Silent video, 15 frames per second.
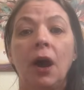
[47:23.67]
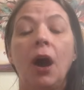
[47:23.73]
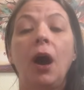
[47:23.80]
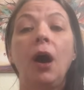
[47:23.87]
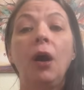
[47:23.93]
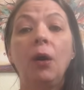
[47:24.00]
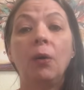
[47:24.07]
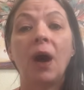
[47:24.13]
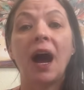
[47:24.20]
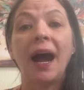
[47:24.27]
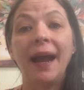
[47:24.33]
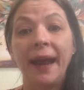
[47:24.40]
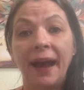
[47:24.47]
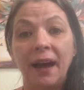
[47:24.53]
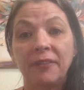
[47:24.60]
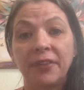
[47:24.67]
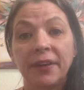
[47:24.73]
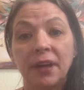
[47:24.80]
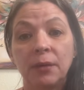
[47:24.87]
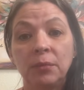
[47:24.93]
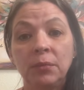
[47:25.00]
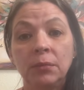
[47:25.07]
Oh, I have
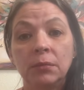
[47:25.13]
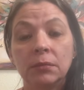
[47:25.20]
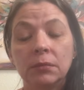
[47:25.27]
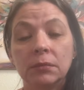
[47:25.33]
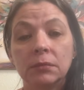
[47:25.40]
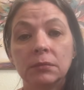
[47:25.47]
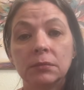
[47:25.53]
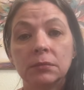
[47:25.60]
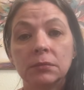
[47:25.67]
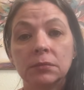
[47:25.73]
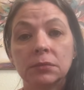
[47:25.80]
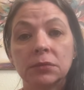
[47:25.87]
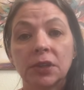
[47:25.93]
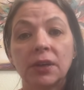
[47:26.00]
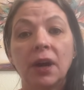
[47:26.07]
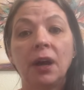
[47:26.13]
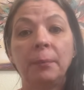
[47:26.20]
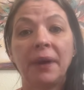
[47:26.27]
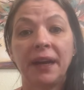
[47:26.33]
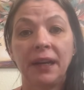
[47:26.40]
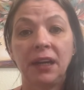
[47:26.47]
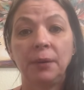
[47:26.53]
them. They're on
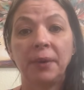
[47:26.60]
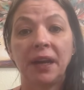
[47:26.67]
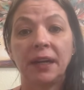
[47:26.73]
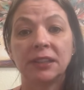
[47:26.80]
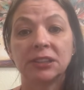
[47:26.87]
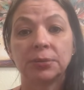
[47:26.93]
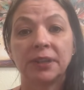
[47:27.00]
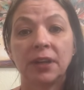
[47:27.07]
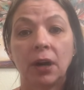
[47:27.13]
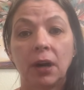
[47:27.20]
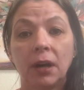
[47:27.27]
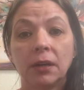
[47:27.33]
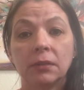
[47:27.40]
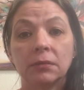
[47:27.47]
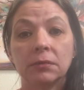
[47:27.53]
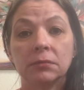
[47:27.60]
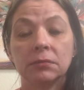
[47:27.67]
my eBay, sweetheart.